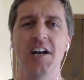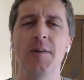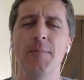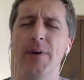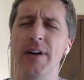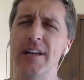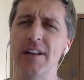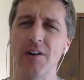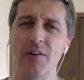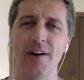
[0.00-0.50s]

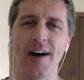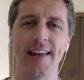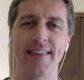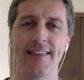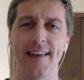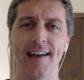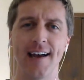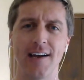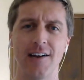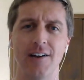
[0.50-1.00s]
But, you know, I
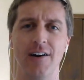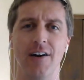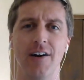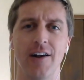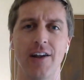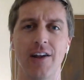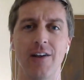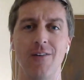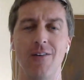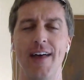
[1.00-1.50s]
think I could
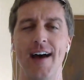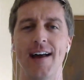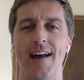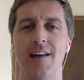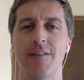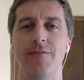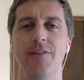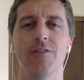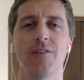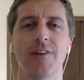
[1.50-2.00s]
argue that
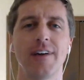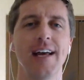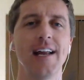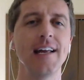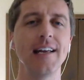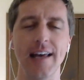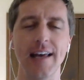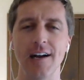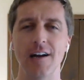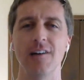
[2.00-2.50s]
if you're
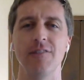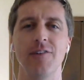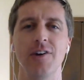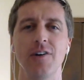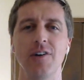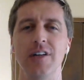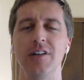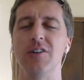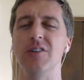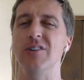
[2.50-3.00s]
getting
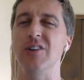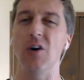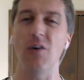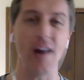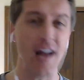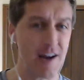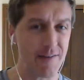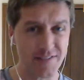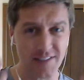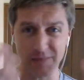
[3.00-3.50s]
interviewed and you don't
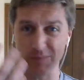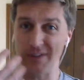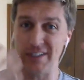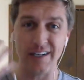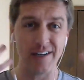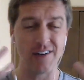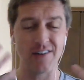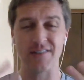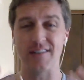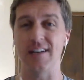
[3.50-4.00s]
have some
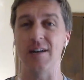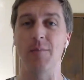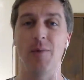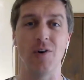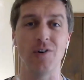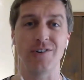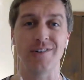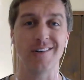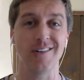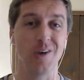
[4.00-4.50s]
tears and
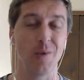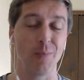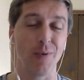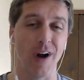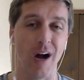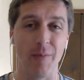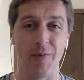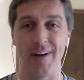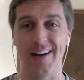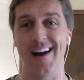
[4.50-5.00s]
emotion, you're
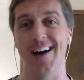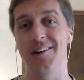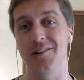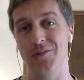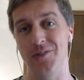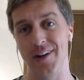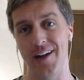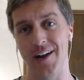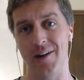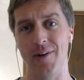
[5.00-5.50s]
probably not
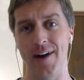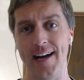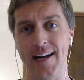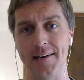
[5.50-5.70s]
doing it right.